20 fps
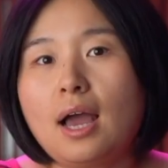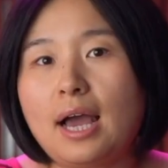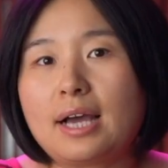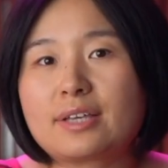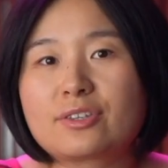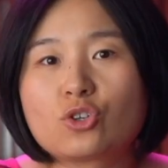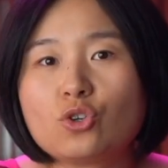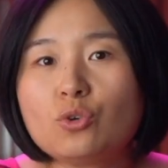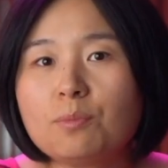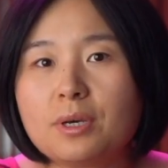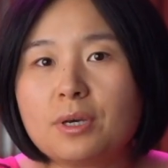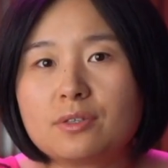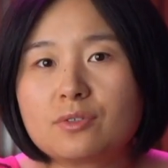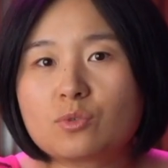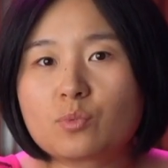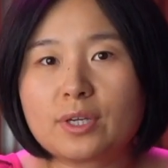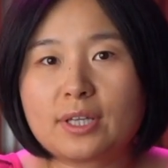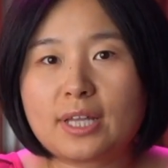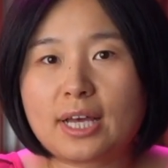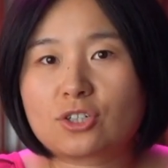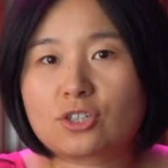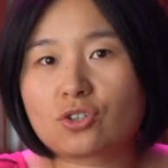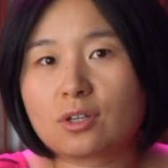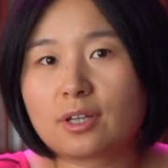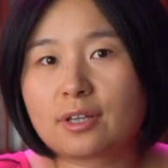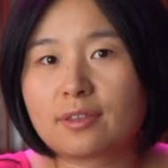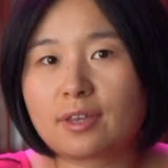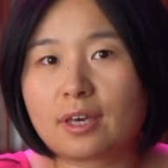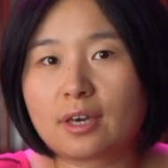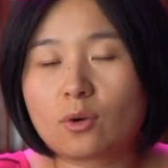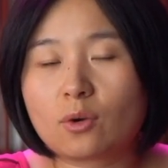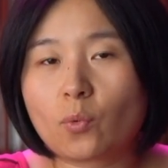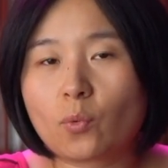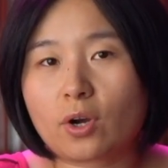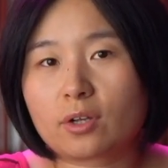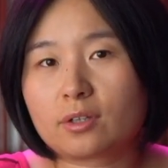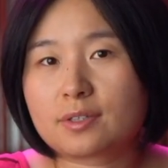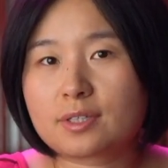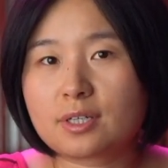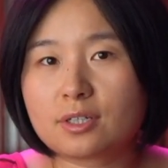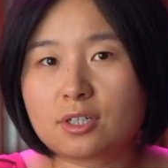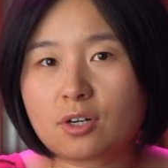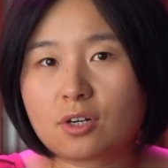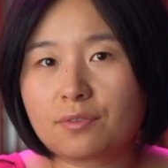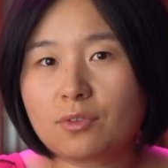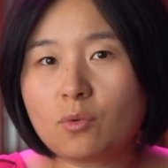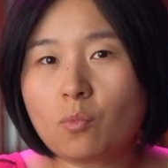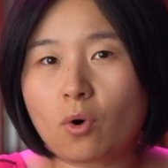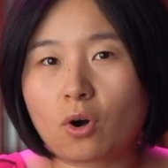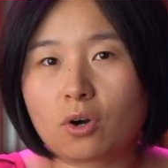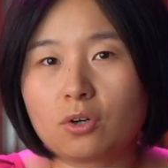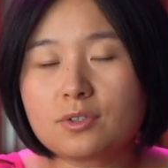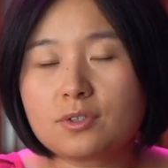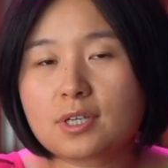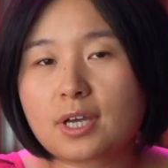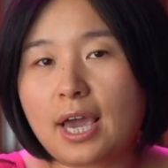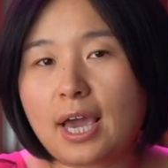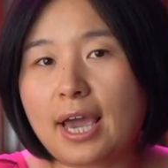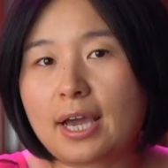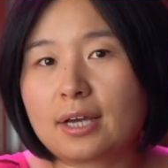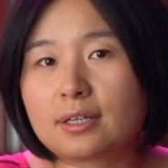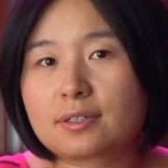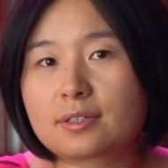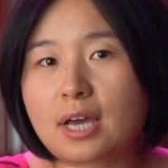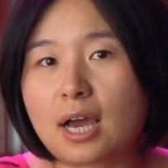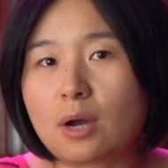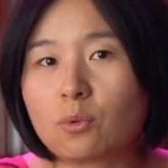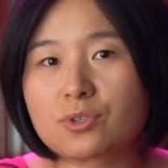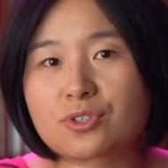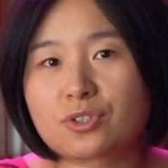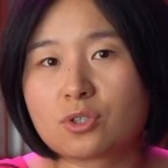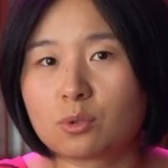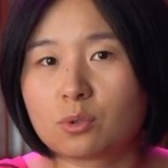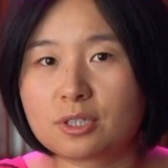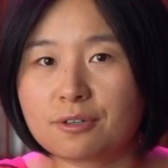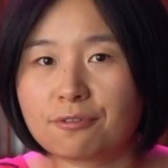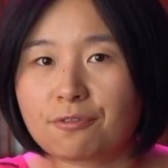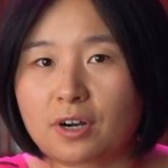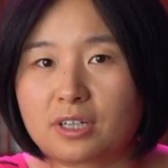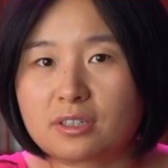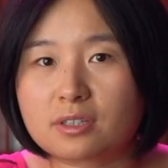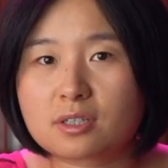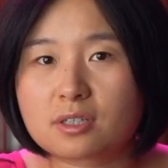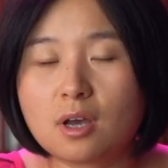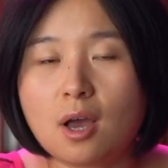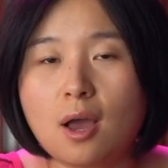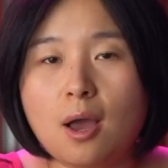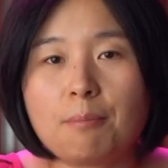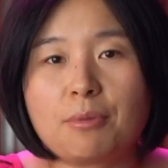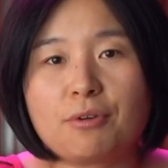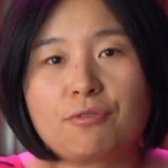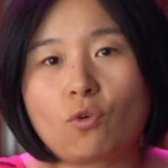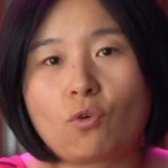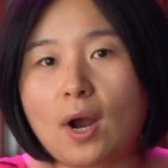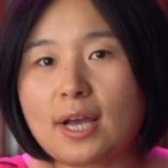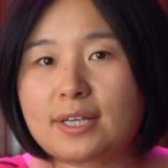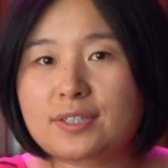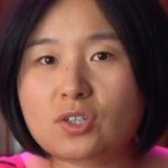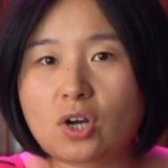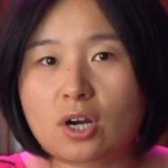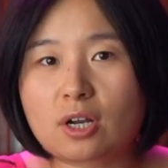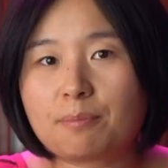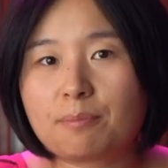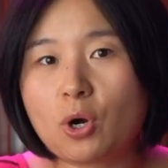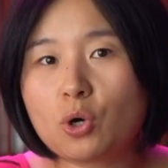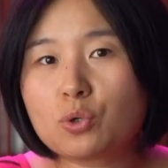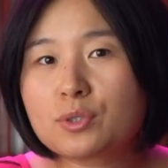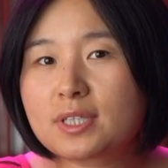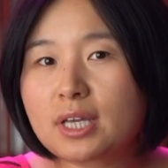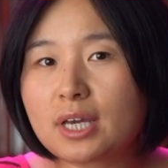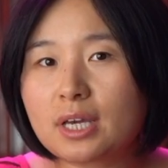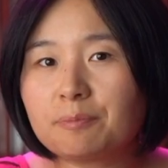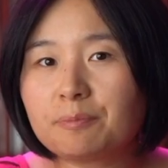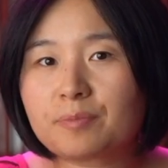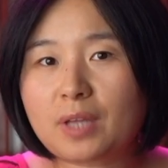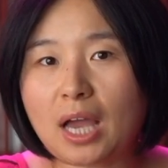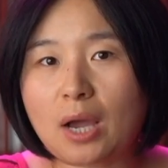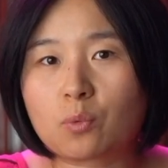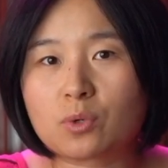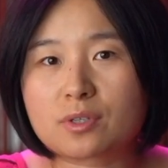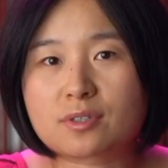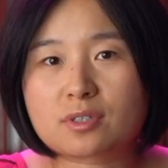As humans, we naturally think we're the center of the world, and I was no different. Before I started posting, I was